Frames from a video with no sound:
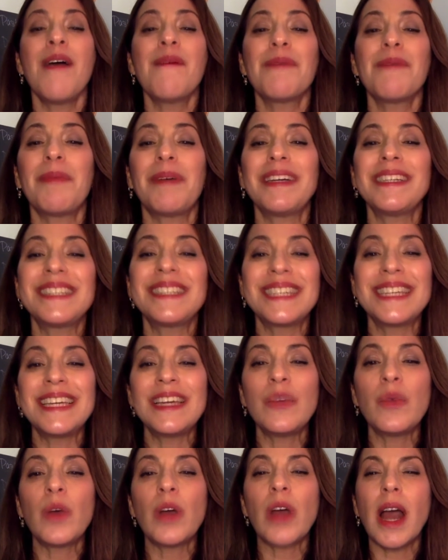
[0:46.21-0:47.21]
but by
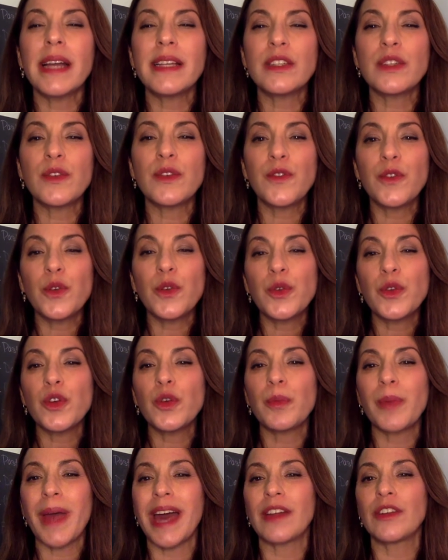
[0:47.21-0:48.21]
seeing what kinds of food
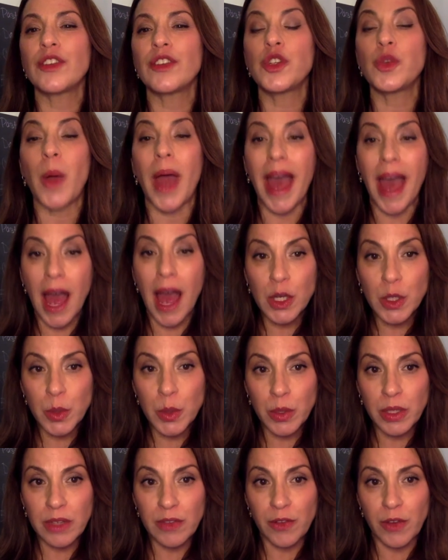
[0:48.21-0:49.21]
group patterns you
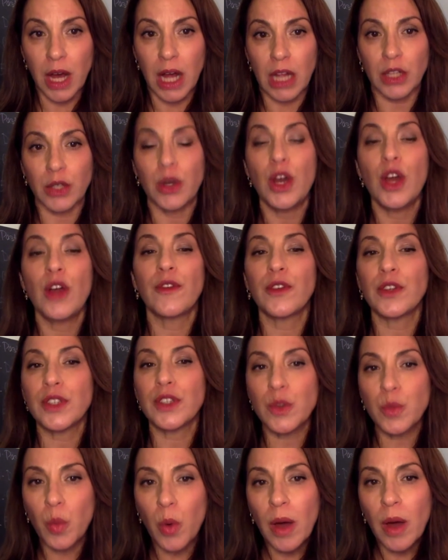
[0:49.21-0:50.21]
actually follow
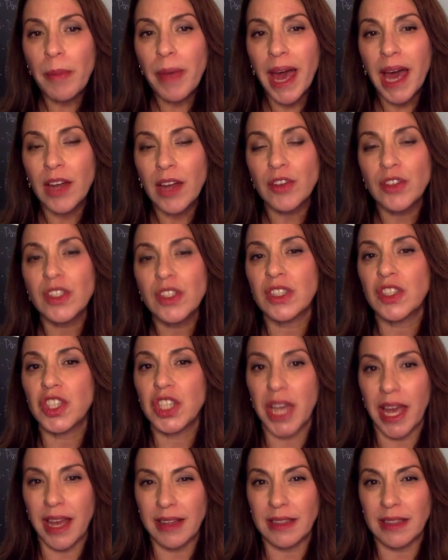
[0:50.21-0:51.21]
versus what patterns the
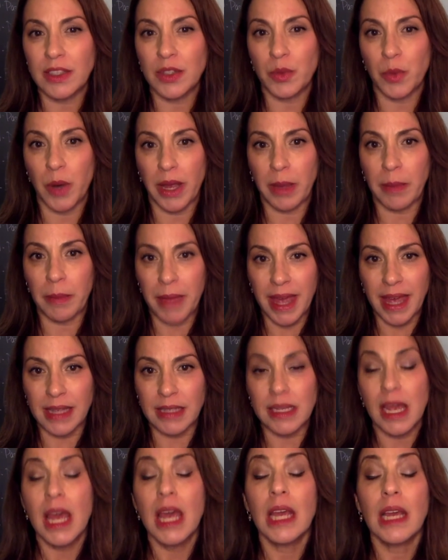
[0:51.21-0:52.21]
checklist
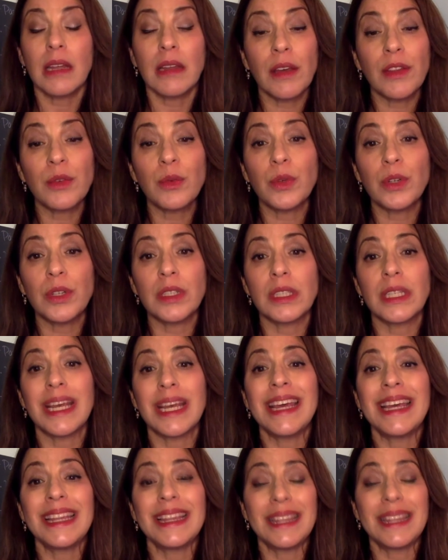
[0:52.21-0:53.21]
recommends. In other words,
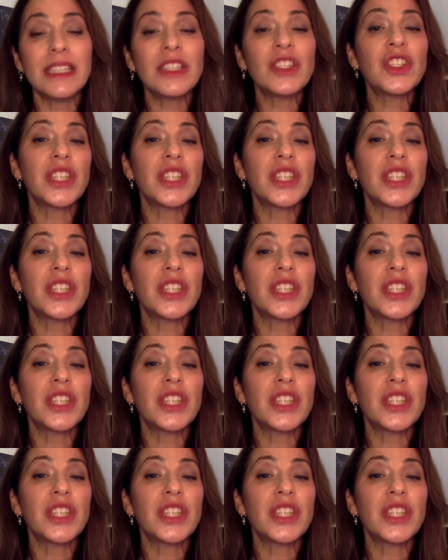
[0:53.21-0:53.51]
this